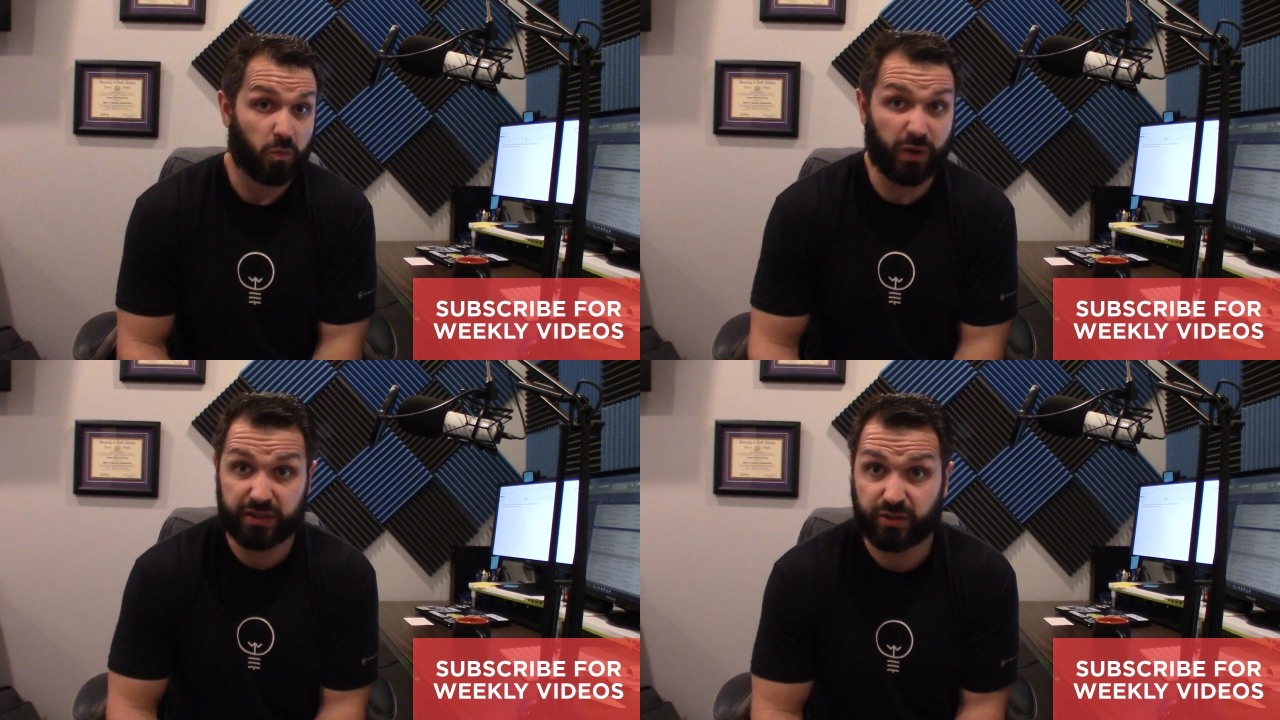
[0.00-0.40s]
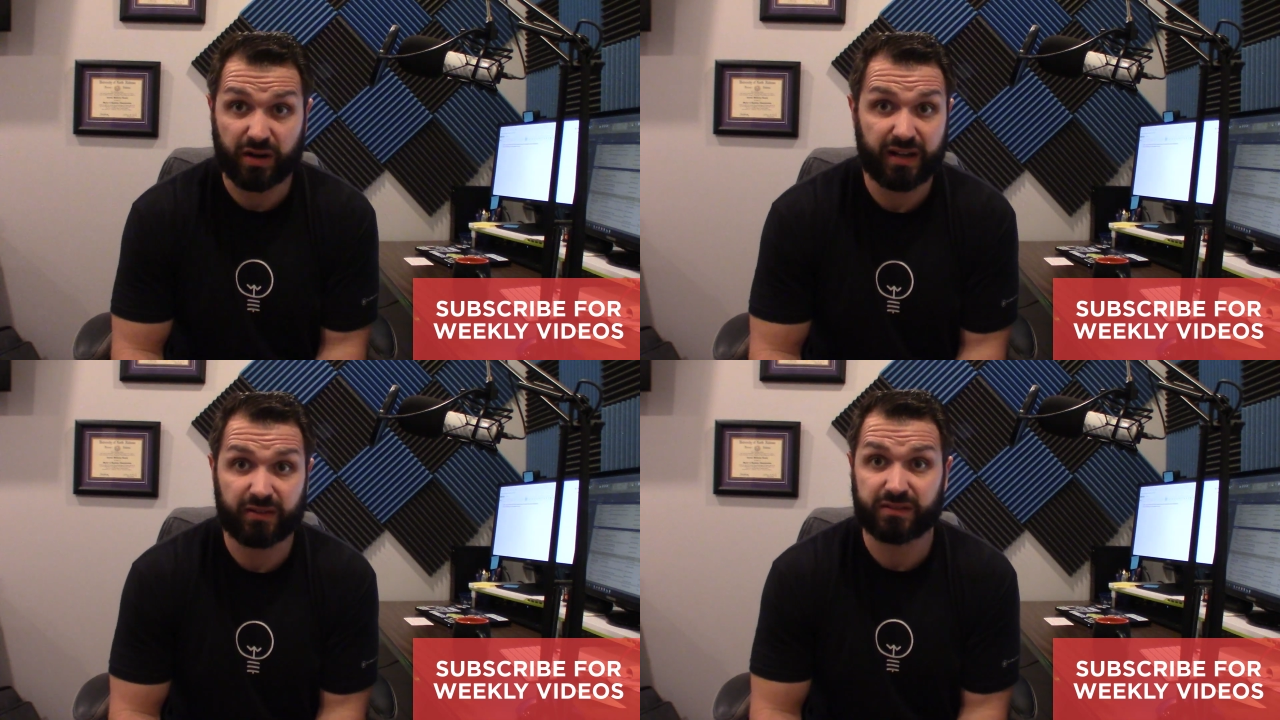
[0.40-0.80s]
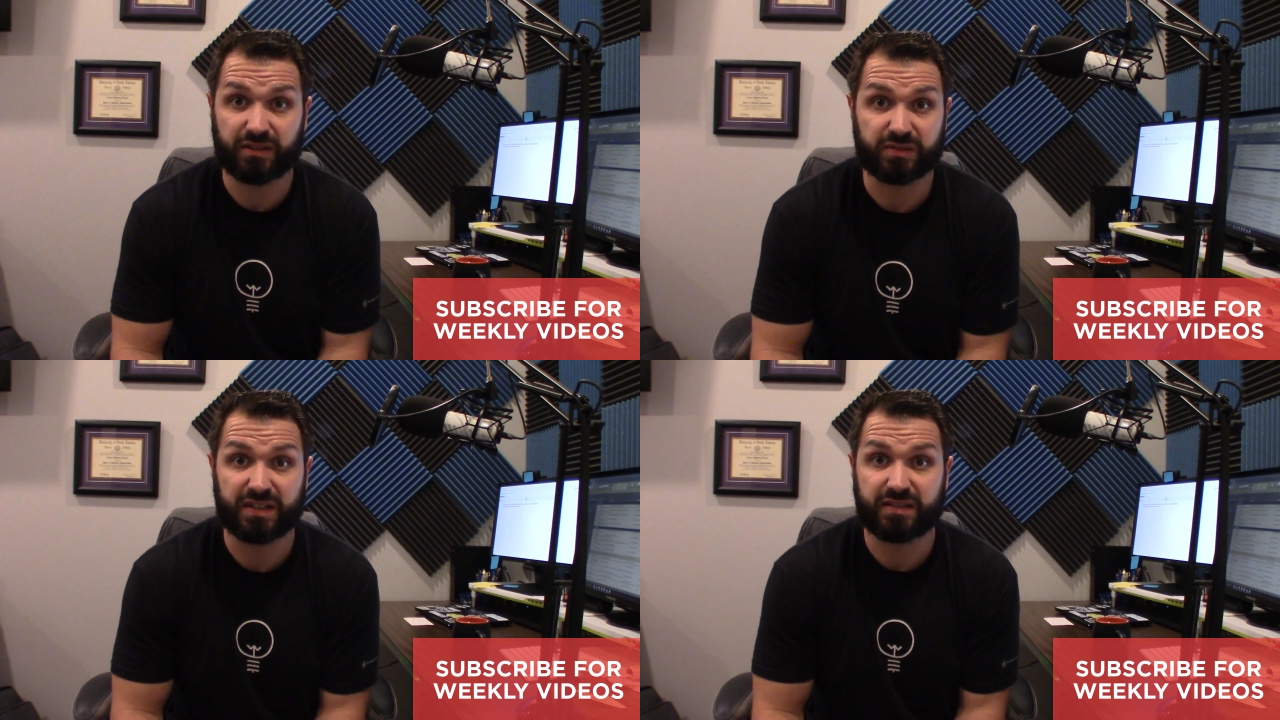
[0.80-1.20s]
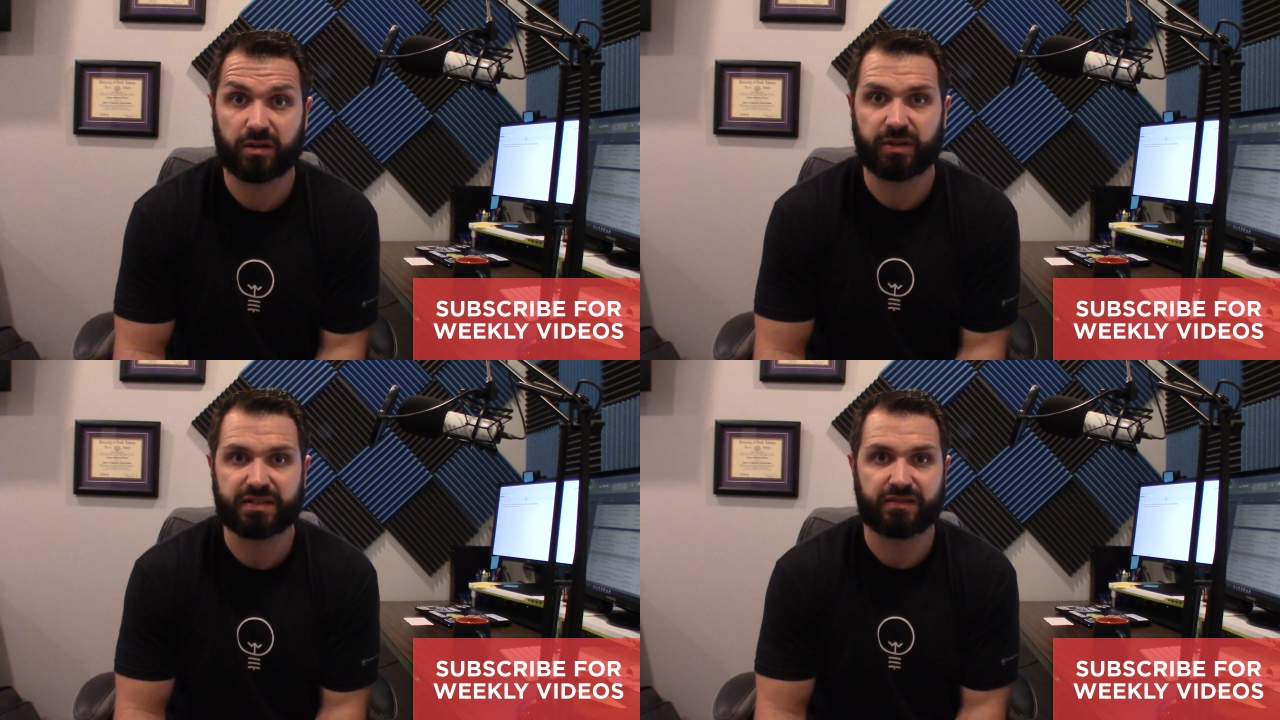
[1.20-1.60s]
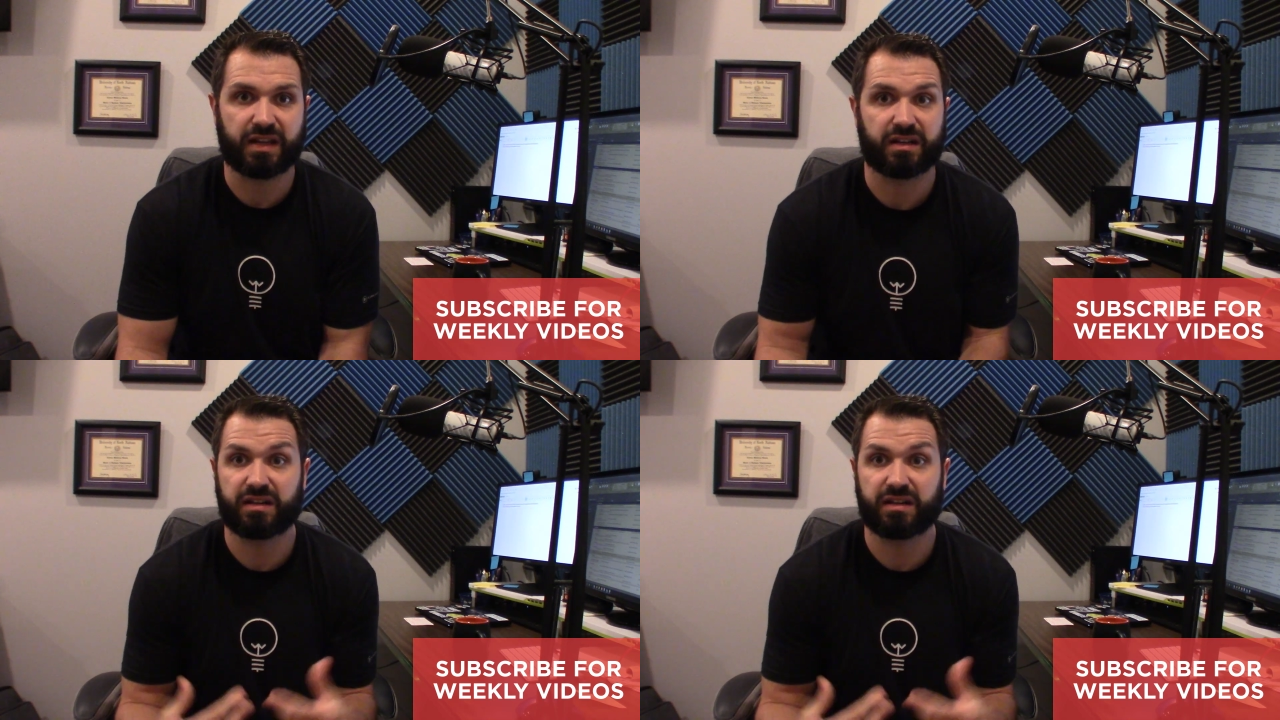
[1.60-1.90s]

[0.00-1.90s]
we can try out, you know, 10 terabytes of data.